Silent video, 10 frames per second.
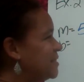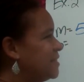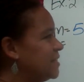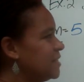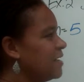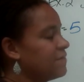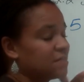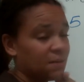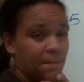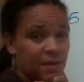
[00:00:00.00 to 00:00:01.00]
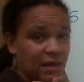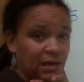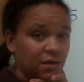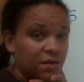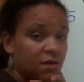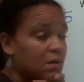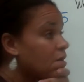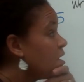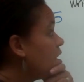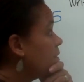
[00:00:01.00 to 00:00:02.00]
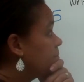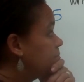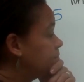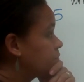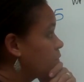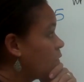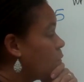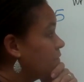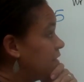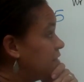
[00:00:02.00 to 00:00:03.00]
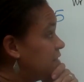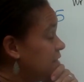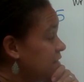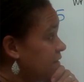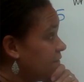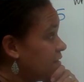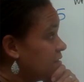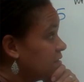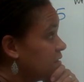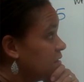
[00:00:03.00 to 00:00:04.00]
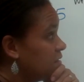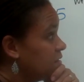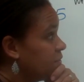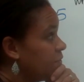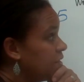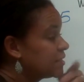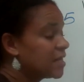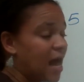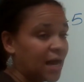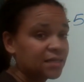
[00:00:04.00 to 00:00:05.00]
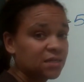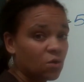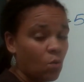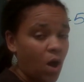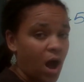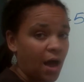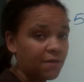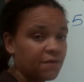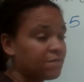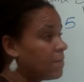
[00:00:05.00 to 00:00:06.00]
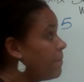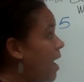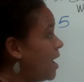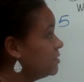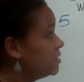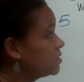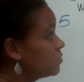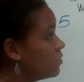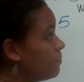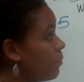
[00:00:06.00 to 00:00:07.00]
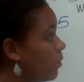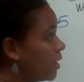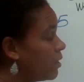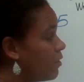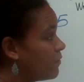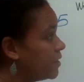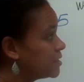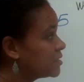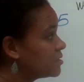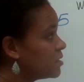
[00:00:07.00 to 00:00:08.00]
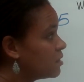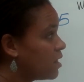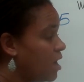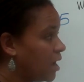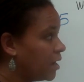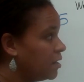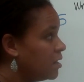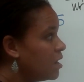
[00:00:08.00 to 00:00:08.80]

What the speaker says: didn't give us a b. What they did give us is an x and a y. If it passes through a point on this line,